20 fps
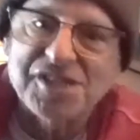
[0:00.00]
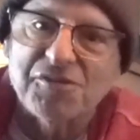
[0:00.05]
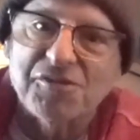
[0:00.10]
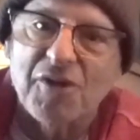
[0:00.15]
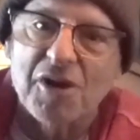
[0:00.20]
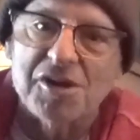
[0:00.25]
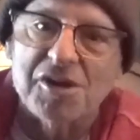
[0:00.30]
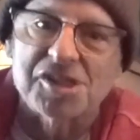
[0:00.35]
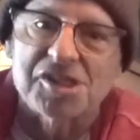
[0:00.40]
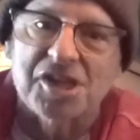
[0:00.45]

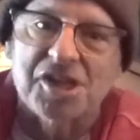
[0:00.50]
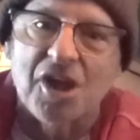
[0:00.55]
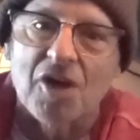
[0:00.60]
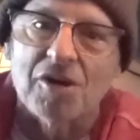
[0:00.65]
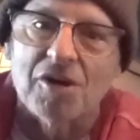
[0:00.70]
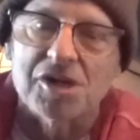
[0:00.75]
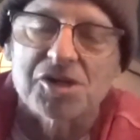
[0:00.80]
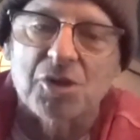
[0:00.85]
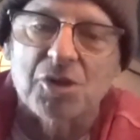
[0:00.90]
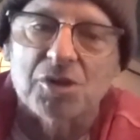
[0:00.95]
that's very
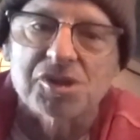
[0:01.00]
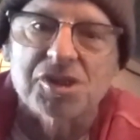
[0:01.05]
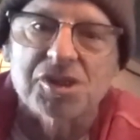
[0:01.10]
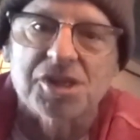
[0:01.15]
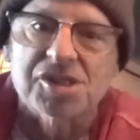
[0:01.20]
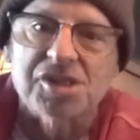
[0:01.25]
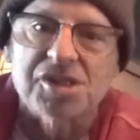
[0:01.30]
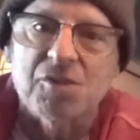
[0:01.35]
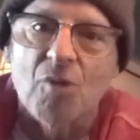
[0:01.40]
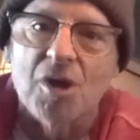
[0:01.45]
scary. So a
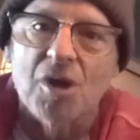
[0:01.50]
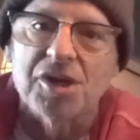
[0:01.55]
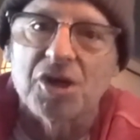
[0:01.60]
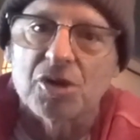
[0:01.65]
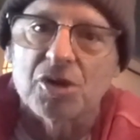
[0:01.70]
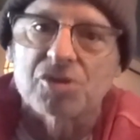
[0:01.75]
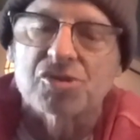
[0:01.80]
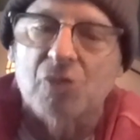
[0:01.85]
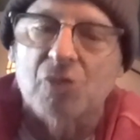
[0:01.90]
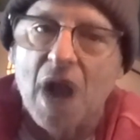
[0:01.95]

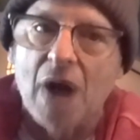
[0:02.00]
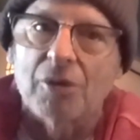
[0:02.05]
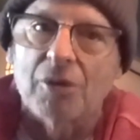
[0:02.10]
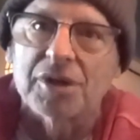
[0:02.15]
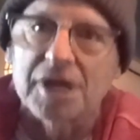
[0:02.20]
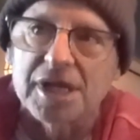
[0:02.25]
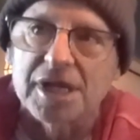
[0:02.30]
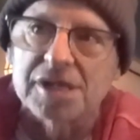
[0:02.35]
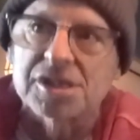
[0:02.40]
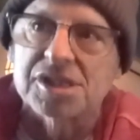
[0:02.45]
61 year
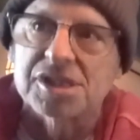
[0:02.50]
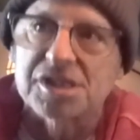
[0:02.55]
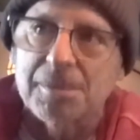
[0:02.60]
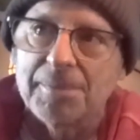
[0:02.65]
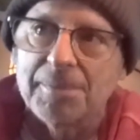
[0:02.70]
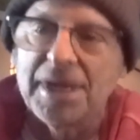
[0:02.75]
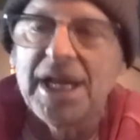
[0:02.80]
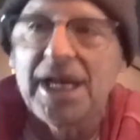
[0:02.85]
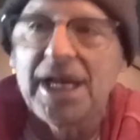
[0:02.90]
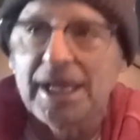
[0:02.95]
drought is
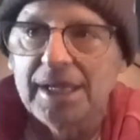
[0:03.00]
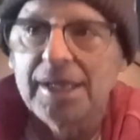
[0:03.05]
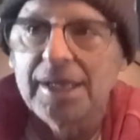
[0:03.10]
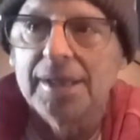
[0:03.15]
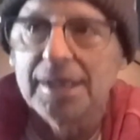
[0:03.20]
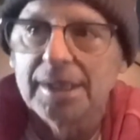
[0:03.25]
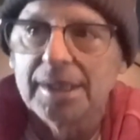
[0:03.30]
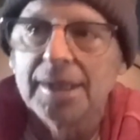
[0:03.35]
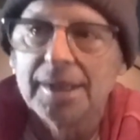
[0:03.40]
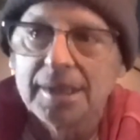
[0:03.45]
to
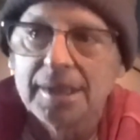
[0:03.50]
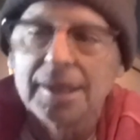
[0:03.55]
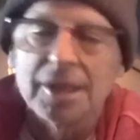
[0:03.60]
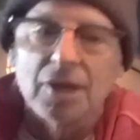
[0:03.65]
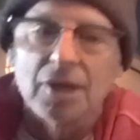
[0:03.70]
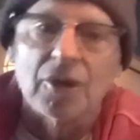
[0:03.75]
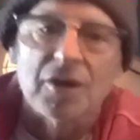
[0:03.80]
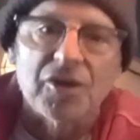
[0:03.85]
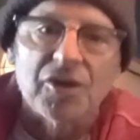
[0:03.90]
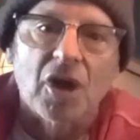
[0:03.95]
me,
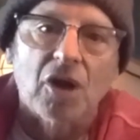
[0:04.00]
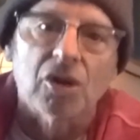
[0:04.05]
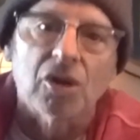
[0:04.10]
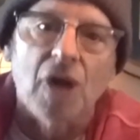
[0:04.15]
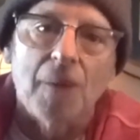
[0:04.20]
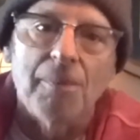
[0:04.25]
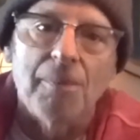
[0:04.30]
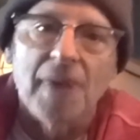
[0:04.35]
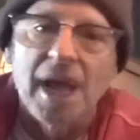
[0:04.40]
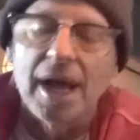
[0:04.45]
you're in the
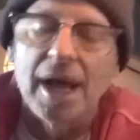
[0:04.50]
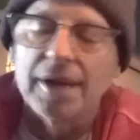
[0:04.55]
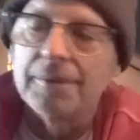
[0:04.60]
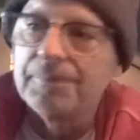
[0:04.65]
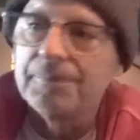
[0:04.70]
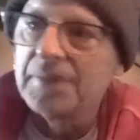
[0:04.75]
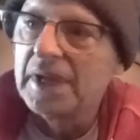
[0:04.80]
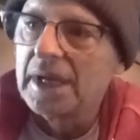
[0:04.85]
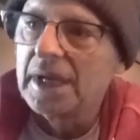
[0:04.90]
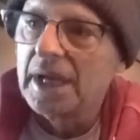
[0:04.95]
club,
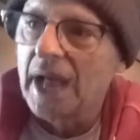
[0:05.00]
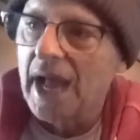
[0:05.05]
man.